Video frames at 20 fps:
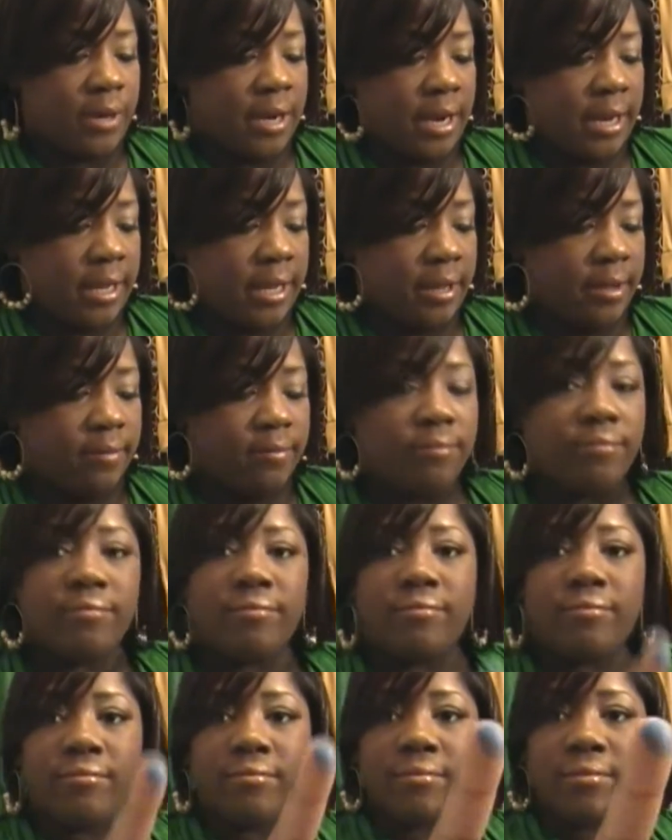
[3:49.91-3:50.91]
what I get.
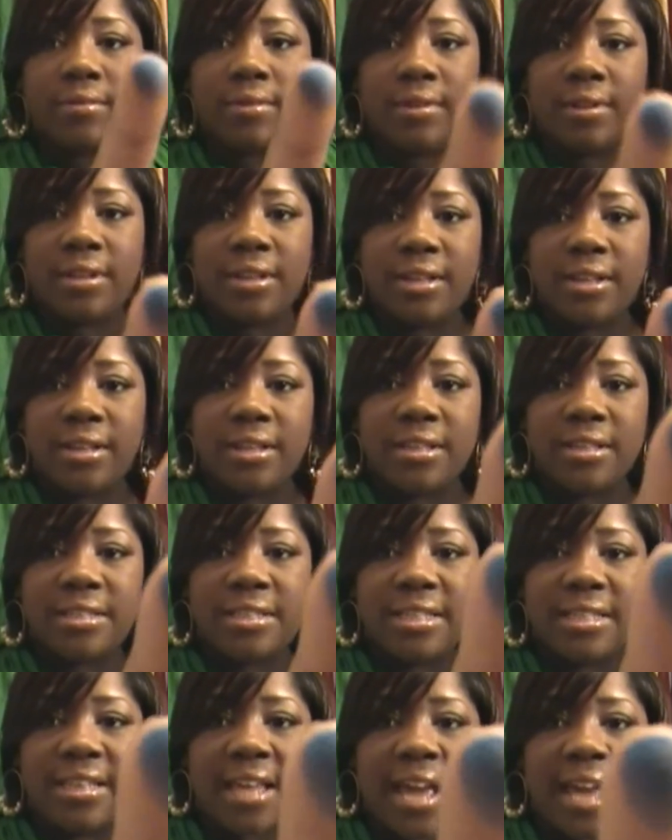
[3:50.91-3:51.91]

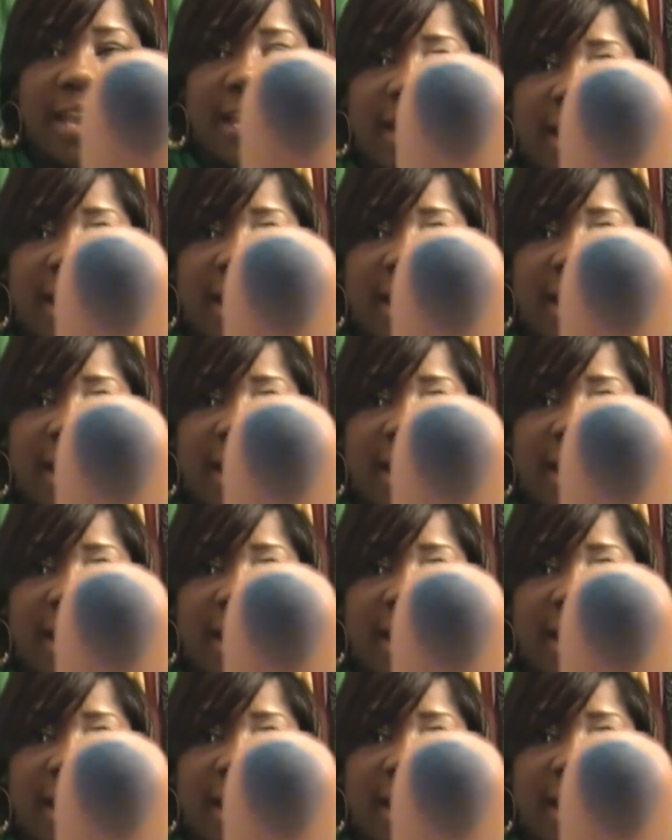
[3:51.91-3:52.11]
See